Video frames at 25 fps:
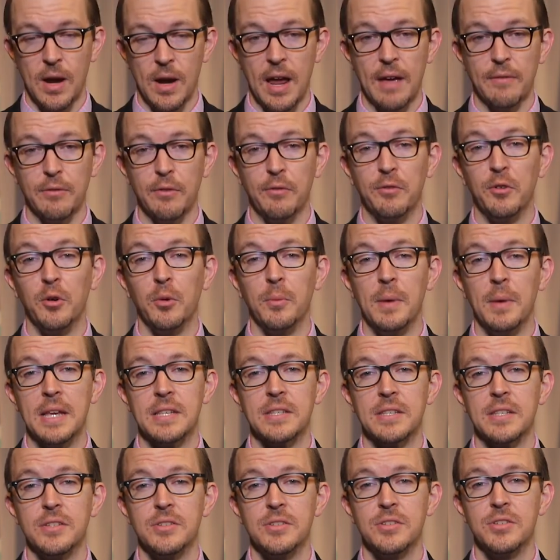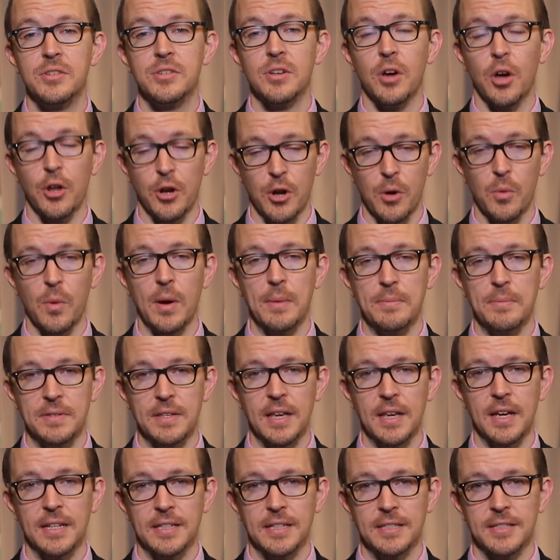We have the full message on our
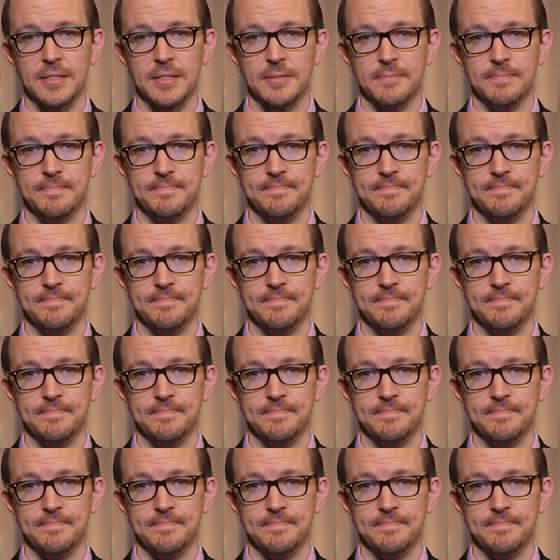website.